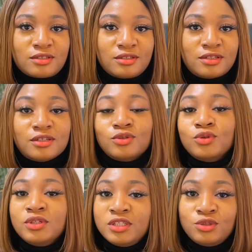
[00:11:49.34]
then
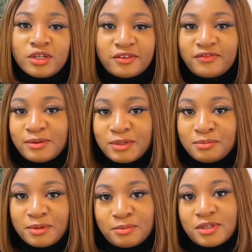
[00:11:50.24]
only you and your family
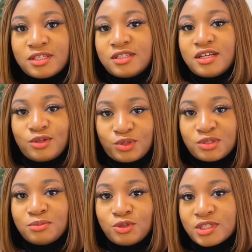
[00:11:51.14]
members are going
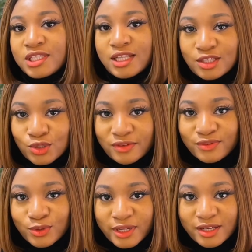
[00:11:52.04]
to be using that
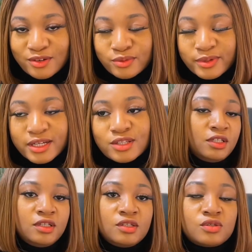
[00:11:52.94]
software, right?
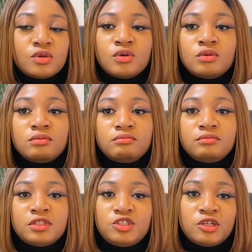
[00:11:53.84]
So
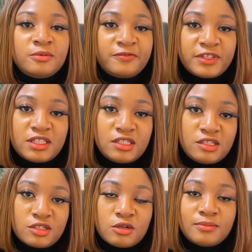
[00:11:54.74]
the job of a
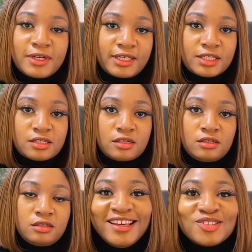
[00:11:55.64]
digital
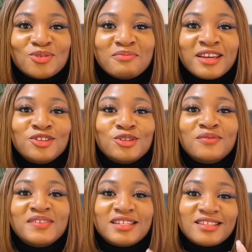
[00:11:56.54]
marketer is to make use
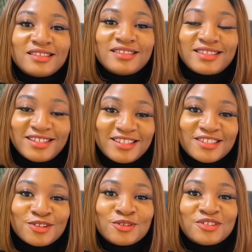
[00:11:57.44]
of the
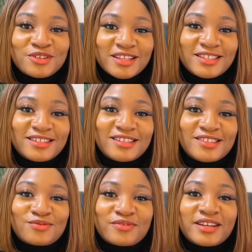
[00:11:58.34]
digital
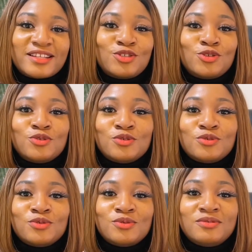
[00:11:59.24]
strategies, right, to
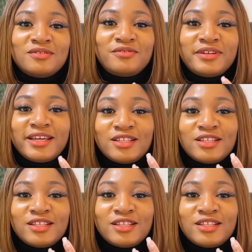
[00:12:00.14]
create